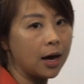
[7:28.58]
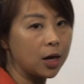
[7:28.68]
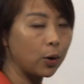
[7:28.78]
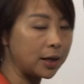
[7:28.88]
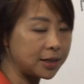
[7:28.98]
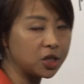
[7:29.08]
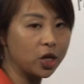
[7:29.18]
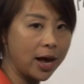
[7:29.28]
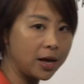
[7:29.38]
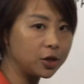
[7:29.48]

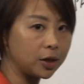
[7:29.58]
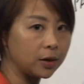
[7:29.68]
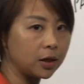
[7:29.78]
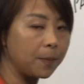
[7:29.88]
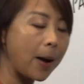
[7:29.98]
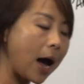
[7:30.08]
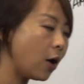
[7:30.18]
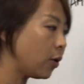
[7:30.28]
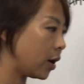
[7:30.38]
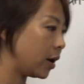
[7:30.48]
equalization engine, the
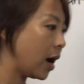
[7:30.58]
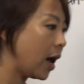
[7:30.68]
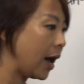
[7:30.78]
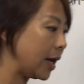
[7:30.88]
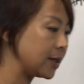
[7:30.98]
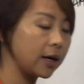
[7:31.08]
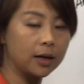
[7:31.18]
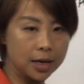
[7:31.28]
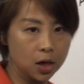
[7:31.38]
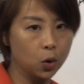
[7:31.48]
power is going
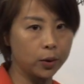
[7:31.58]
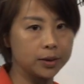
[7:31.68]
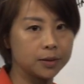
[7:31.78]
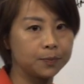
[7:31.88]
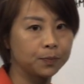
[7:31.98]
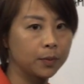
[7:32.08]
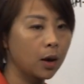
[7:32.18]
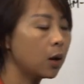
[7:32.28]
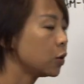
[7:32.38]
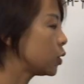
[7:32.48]
to increase.
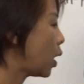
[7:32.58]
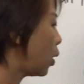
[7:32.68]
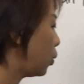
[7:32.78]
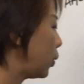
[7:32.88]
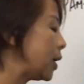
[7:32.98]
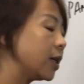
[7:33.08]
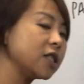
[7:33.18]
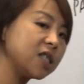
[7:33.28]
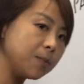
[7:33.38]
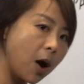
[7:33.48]
So we need a
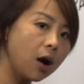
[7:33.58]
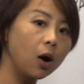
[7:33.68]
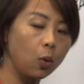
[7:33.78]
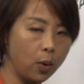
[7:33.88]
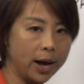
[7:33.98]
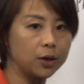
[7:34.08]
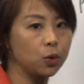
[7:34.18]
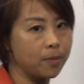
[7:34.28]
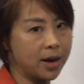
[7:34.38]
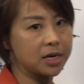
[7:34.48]
smarter way to
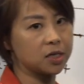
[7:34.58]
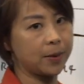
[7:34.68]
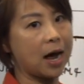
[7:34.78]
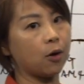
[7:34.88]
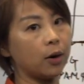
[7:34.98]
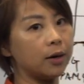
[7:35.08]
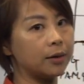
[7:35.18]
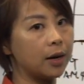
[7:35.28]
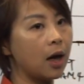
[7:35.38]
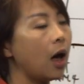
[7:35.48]
manage power
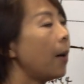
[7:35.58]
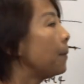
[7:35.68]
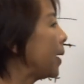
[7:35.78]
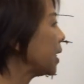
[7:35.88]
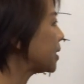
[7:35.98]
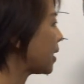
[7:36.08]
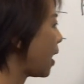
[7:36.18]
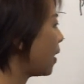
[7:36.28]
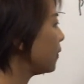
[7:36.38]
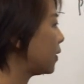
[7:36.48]
based
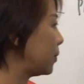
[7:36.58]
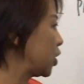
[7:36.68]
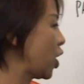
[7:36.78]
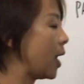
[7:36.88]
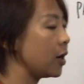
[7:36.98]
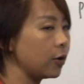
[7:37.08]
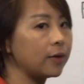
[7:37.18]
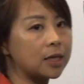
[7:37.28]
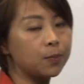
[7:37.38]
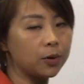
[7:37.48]
on the channel
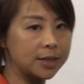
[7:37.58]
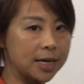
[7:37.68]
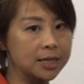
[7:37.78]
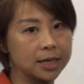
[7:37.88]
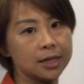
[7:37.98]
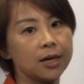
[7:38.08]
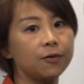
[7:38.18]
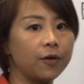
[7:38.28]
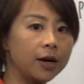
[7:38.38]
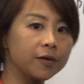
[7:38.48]
that's presented in
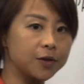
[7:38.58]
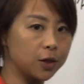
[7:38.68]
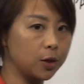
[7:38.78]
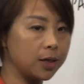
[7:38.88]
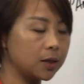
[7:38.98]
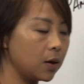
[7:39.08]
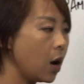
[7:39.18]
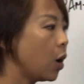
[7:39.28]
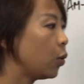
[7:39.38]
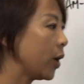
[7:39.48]
front of SERDES,
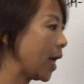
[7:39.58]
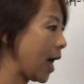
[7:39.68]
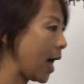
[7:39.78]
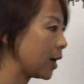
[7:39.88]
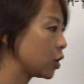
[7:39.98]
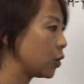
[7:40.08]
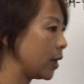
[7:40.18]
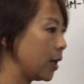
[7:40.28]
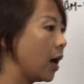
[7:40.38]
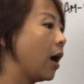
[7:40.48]
we can
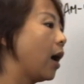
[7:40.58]
actually